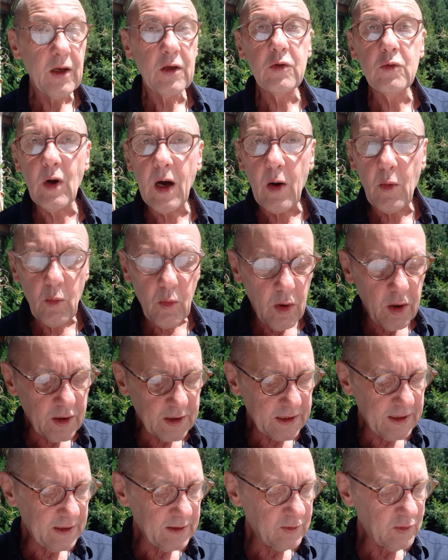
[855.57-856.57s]
You are
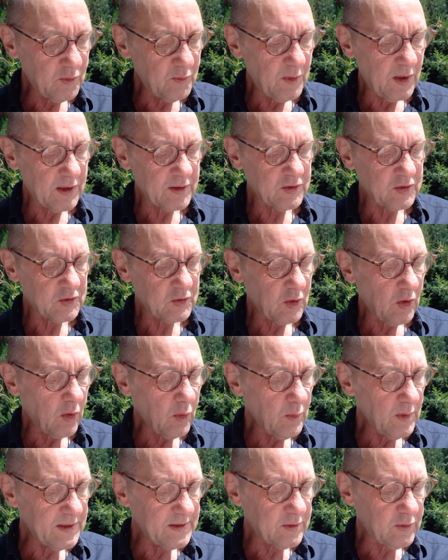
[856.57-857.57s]
working too much. You're
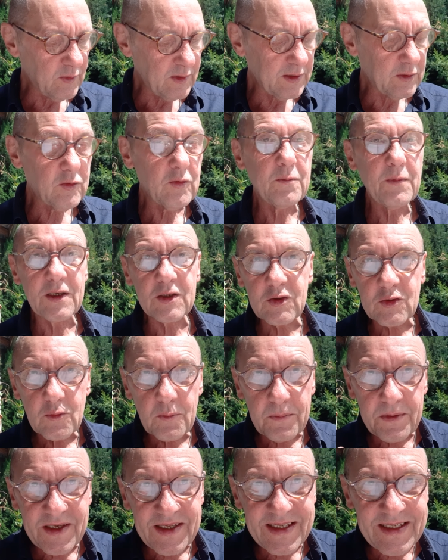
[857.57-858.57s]
always doing too much to
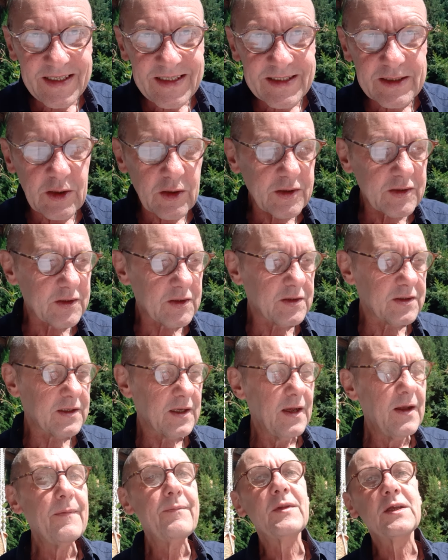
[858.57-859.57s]
please others.
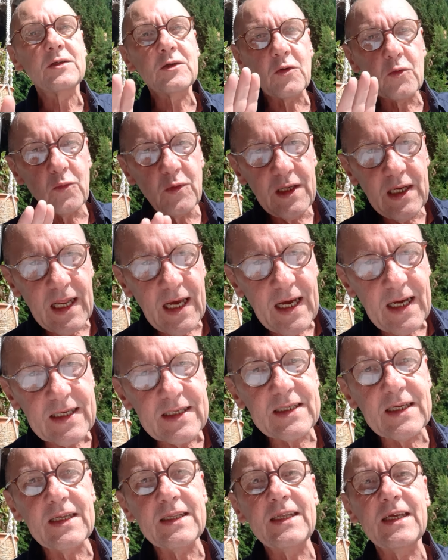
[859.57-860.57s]
So
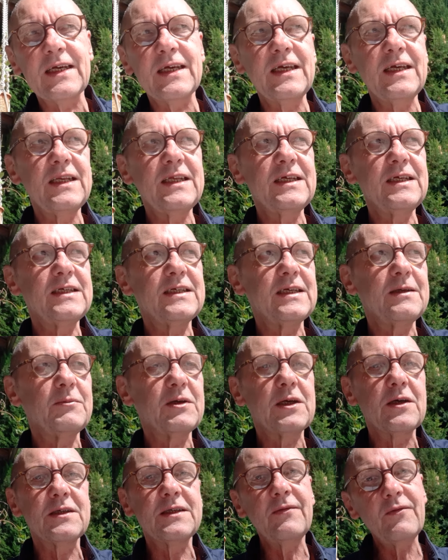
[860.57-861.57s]
relax, I'll take it easy,
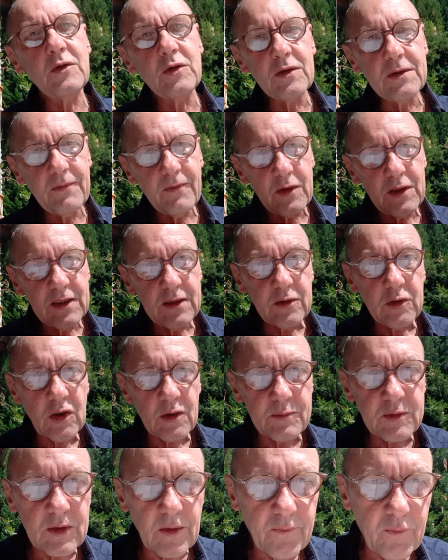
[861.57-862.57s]
because even in
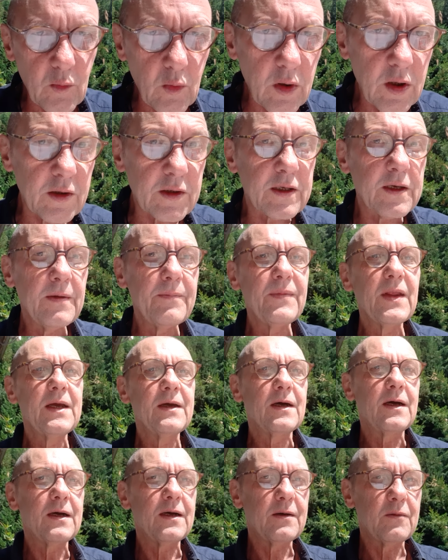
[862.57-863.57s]
terms of work,
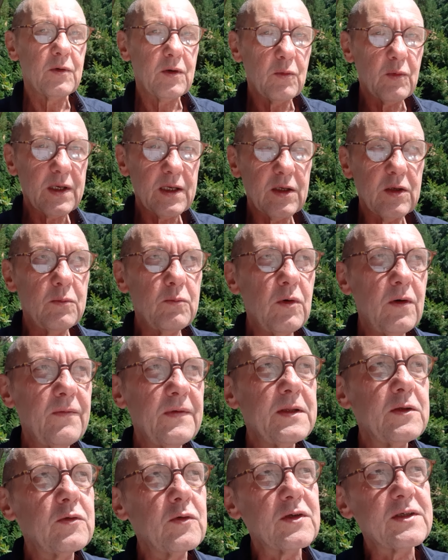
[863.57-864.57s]
we're going to move
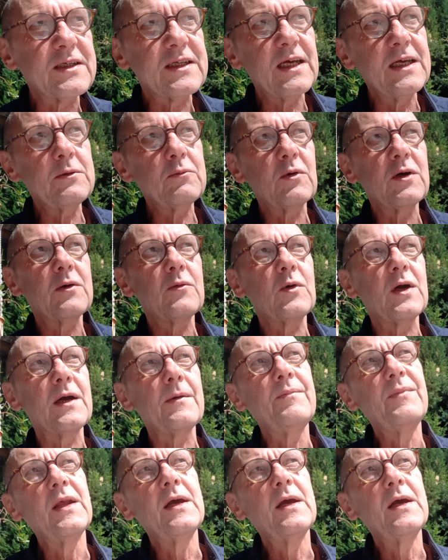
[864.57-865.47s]
into a state where